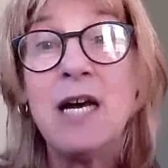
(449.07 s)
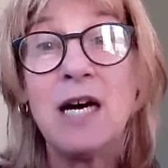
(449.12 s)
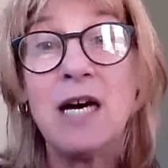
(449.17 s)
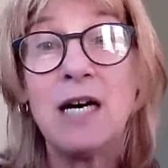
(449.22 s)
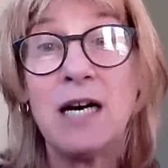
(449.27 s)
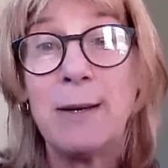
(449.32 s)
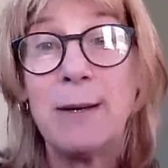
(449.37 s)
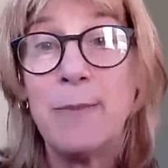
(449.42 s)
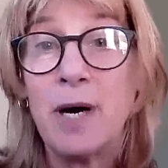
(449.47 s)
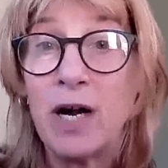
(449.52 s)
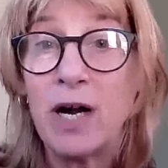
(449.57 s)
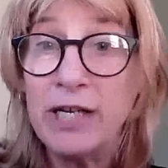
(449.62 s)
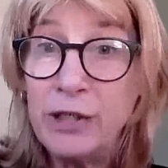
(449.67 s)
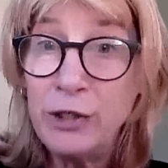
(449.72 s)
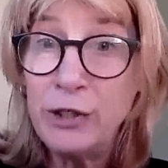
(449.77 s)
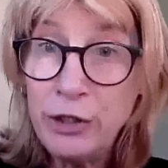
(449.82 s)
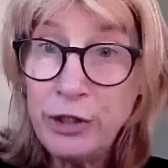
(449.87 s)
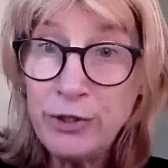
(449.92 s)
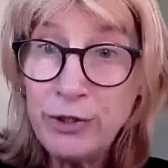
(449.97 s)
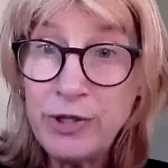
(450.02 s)
I
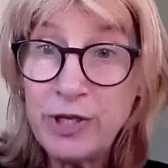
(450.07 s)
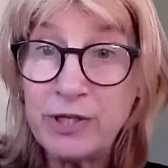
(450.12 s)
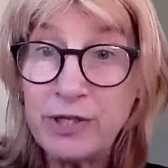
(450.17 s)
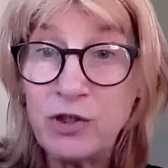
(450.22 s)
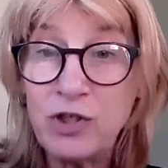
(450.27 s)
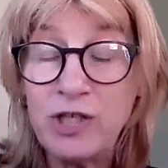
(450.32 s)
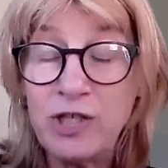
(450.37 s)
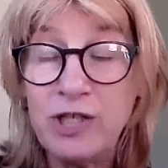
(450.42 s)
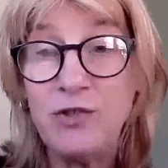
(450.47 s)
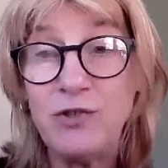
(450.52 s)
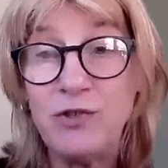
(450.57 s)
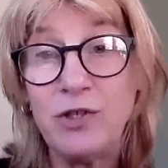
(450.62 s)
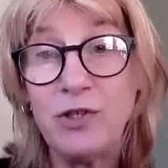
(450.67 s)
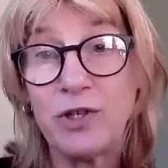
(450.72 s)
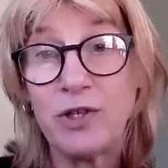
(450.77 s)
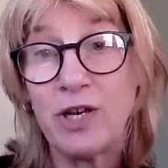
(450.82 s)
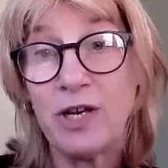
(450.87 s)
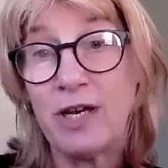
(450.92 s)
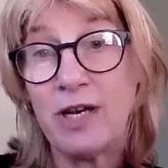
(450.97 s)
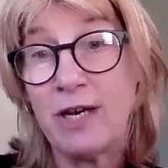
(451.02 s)
knew that she
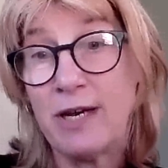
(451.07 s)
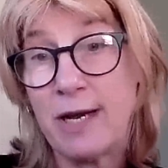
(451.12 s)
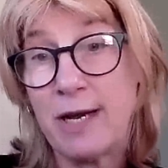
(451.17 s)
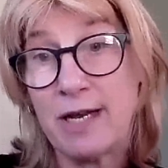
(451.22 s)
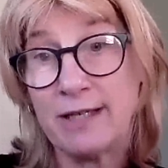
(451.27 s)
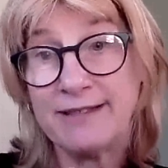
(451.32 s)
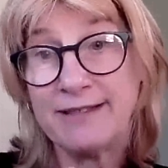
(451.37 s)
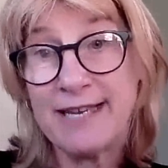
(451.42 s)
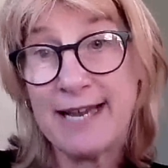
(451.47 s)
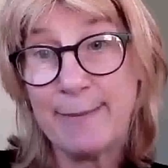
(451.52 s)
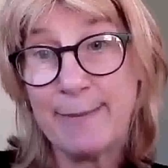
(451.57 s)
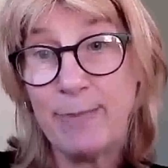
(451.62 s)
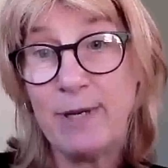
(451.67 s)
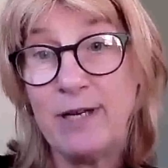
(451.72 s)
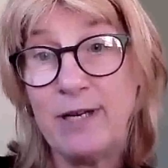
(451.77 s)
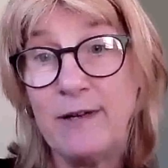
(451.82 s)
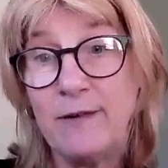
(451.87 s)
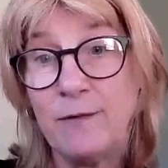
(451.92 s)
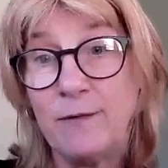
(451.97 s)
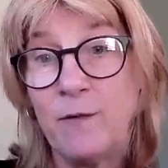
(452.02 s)
took a
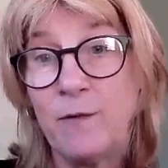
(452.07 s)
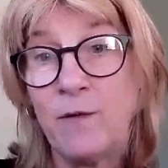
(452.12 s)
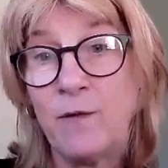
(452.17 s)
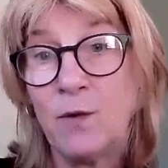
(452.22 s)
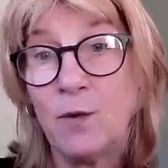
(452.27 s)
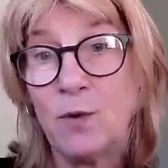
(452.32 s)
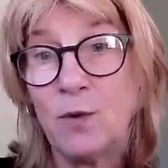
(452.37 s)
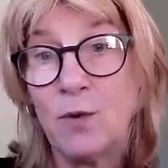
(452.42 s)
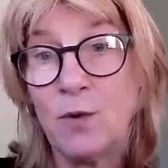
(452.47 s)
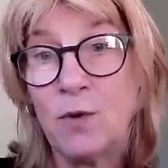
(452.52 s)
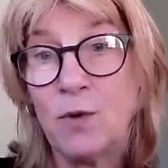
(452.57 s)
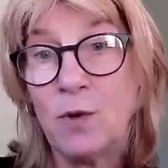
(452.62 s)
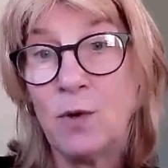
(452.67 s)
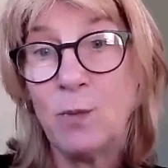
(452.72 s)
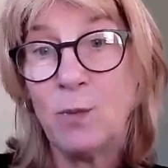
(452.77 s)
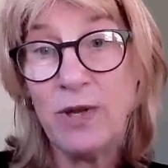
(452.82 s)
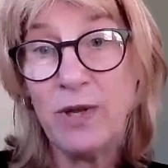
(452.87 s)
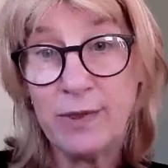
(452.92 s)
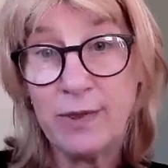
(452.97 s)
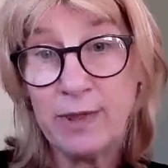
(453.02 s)
tablet
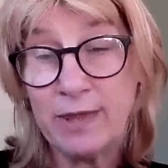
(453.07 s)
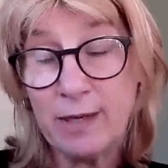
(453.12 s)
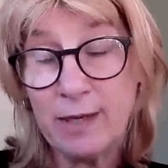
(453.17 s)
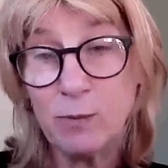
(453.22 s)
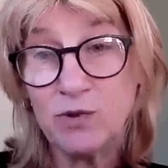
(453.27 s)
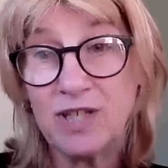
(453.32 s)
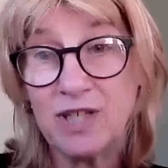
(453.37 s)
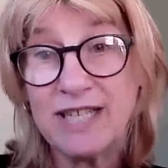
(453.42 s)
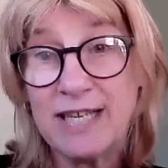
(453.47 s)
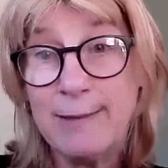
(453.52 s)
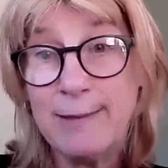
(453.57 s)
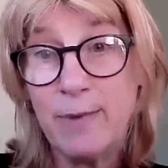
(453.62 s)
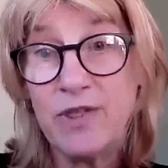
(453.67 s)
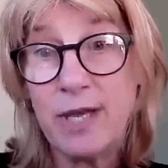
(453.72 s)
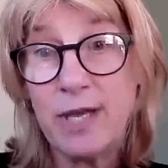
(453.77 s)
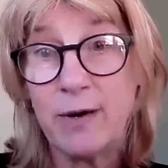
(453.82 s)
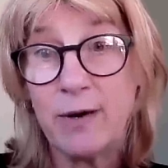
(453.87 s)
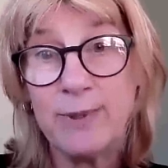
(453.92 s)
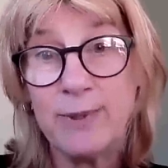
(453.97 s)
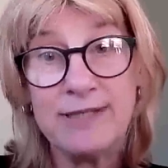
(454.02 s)
that was a
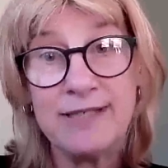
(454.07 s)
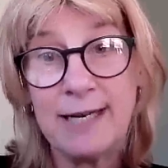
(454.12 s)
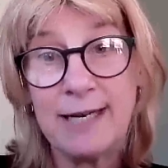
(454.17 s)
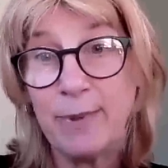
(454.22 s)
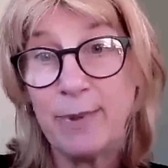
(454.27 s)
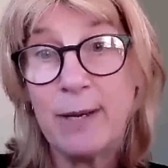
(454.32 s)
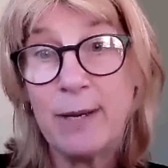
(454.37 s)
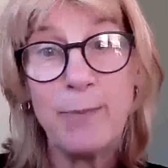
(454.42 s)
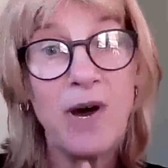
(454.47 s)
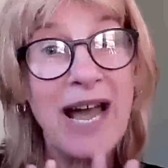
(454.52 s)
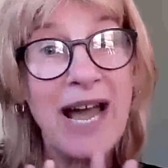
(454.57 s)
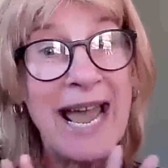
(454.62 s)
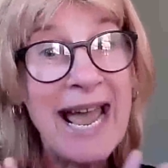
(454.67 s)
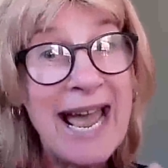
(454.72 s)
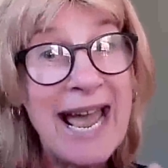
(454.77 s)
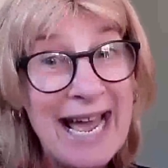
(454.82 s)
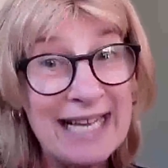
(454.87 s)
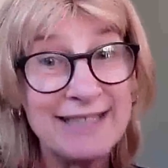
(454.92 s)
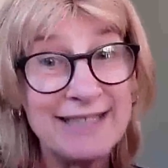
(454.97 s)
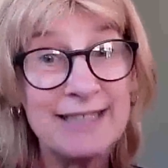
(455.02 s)
chemotherapy tablet, but I
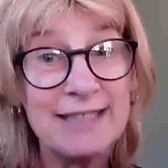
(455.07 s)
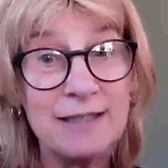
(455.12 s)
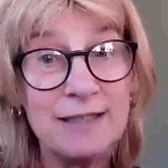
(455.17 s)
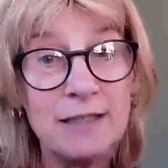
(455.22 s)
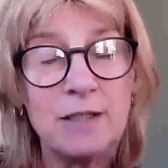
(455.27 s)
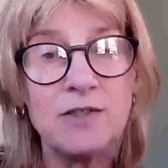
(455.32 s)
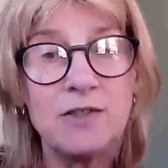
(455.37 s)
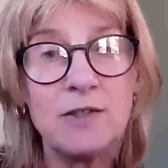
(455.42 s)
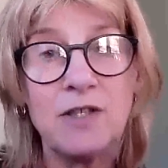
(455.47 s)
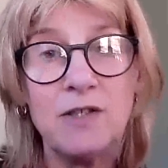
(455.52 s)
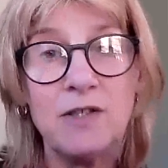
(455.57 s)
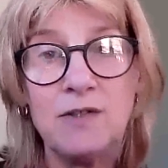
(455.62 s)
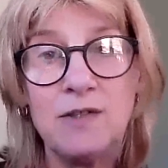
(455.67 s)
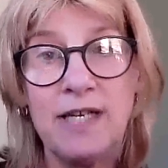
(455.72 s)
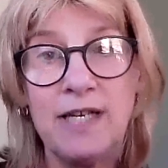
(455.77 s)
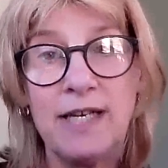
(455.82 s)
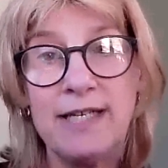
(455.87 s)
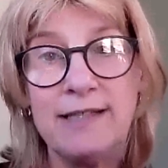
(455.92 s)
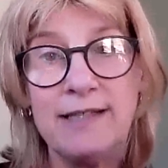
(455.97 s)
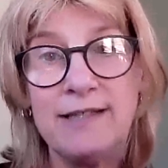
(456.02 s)
hadn't
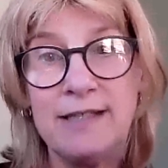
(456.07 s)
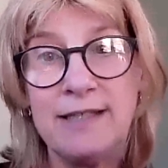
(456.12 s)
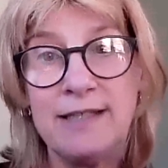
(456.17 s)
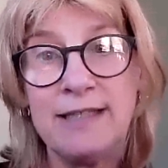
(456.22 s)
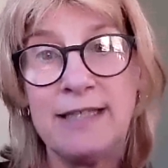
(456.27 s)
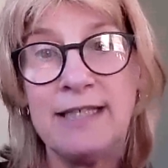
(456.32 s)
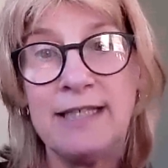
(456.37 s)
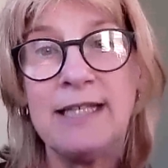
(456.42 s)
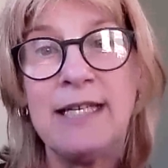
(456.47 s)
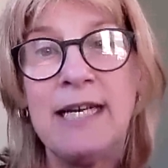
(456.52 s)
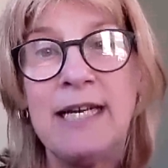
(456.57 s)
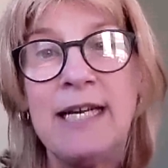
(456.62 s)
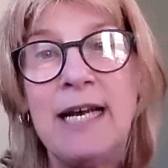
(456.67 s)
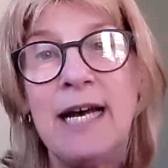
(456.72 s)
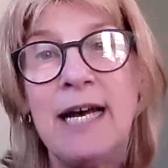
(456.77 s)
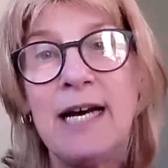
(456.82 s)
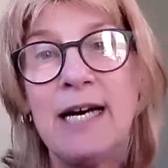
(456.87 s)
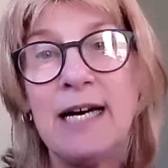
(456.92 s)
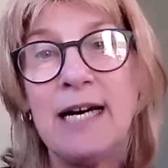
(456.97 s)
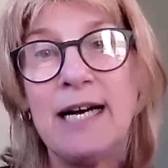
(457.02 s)
associated it
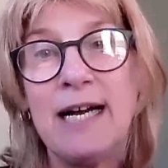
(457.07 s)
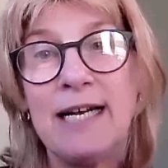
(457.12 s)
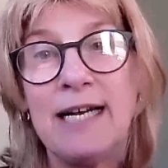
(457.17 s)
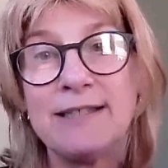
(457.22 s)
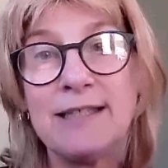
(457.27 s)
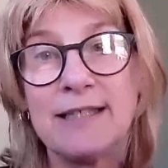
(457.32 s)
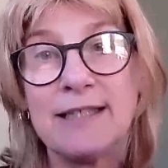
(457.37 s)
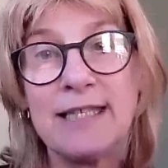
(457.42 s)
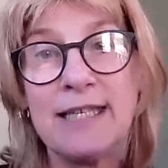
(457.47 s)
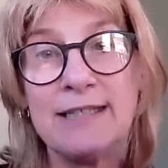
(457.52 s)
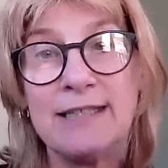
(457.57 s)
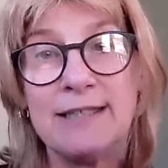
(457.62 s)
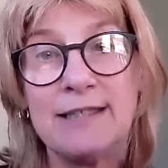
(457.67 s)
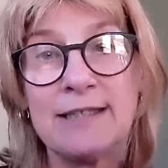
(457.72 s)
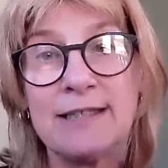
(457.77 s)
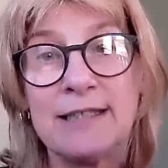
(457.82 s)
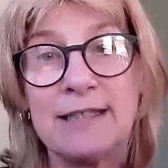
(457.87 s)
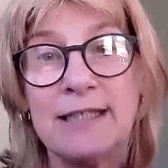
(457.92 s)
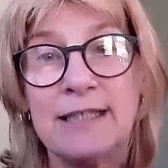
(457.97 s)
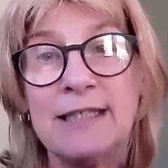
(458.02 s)
as a
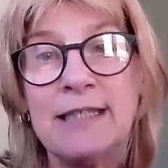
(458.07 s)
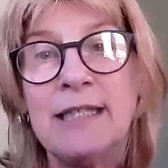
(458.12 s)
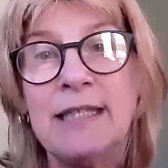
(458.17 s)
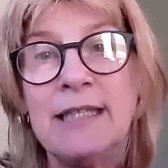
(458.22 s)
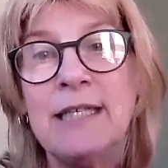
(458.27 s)
cancer.